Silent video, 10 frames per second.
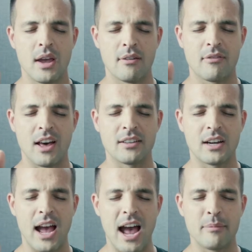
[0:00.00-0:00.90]

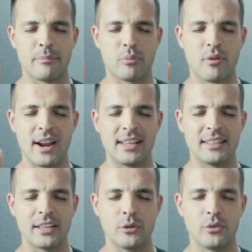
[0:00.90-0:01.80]
Father, I pray
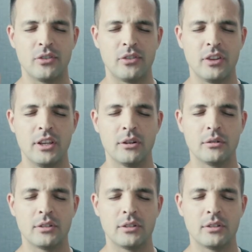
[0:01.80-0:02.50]
that you seal